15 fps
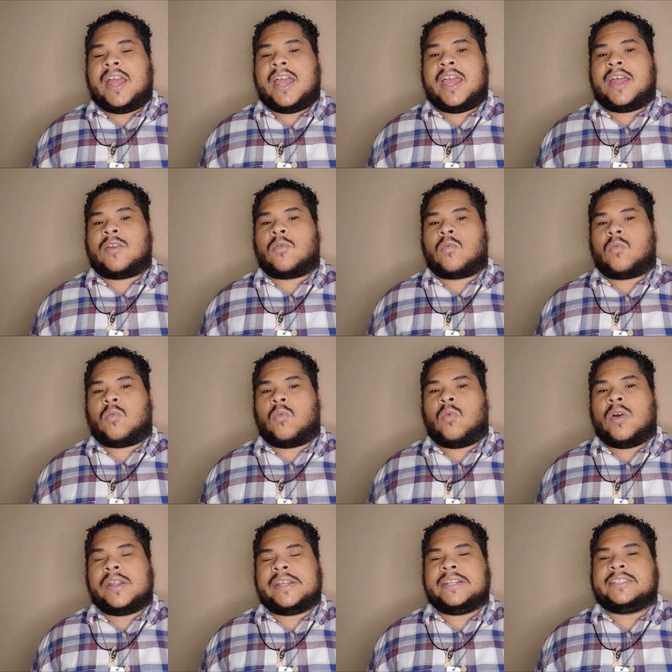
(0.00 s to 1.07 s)
and
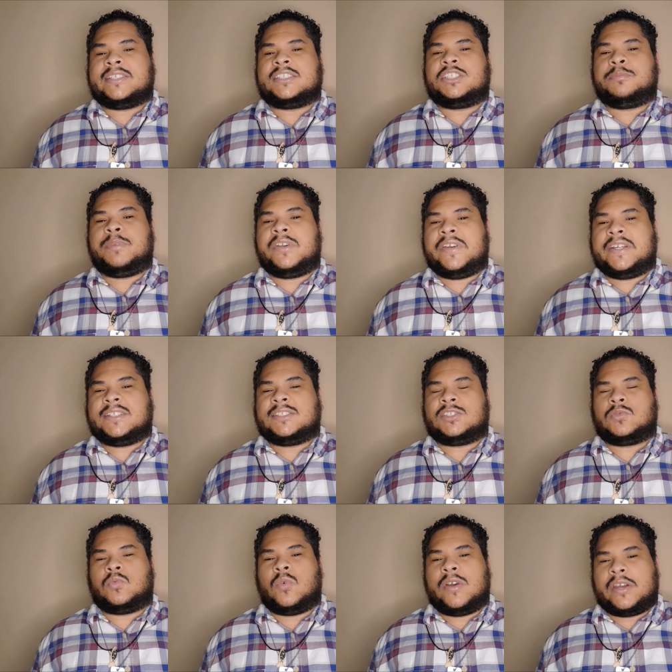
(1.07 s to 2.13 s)
what his
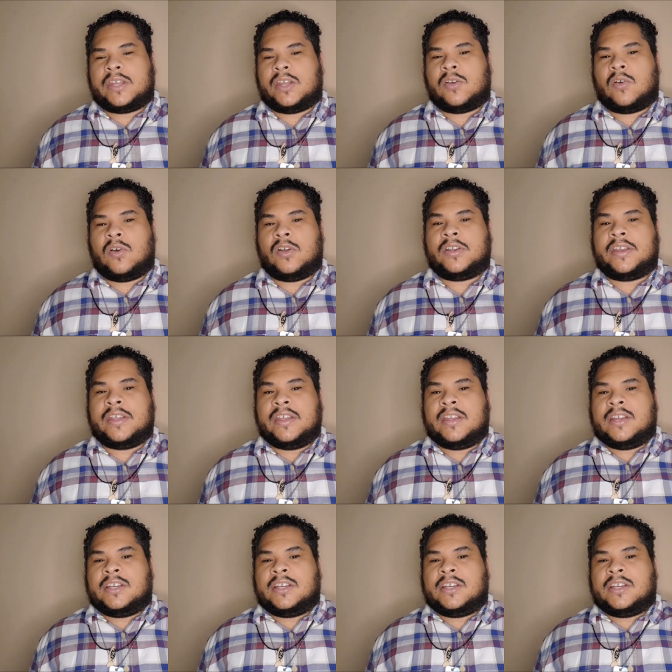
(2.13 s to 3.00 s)
experience working on